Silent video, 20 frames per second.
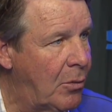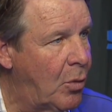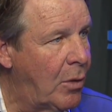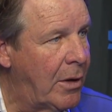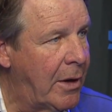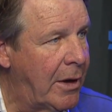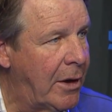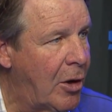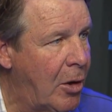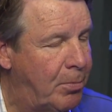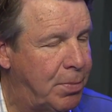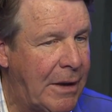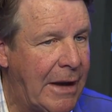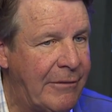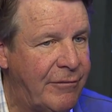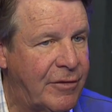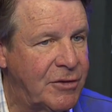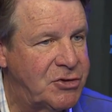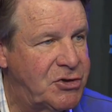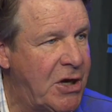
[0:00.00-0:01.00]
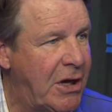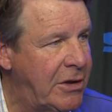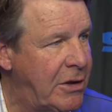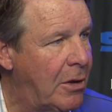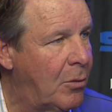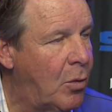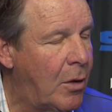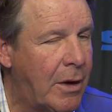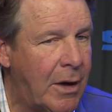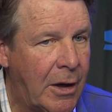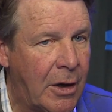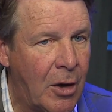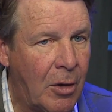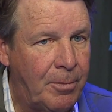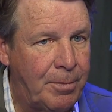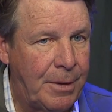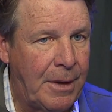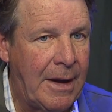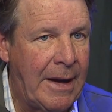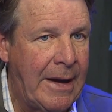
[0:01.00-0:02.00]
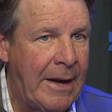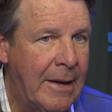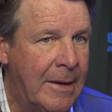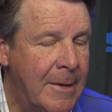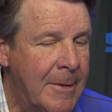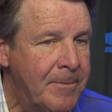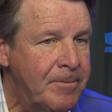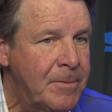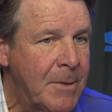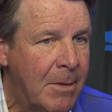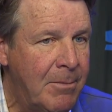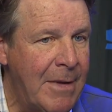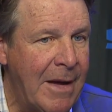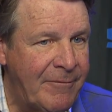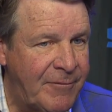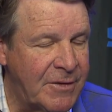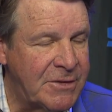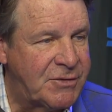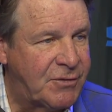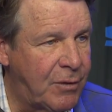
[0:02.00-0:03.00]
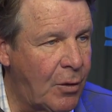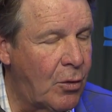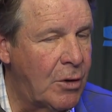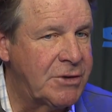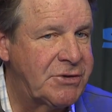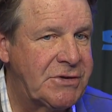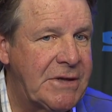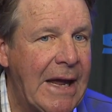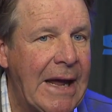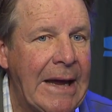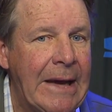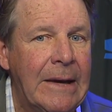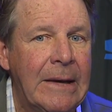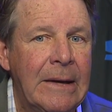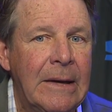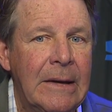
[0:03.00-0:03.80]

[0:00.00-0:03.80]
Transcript: we're going to go play Virginia, we're going to go play Memphis, Florida State.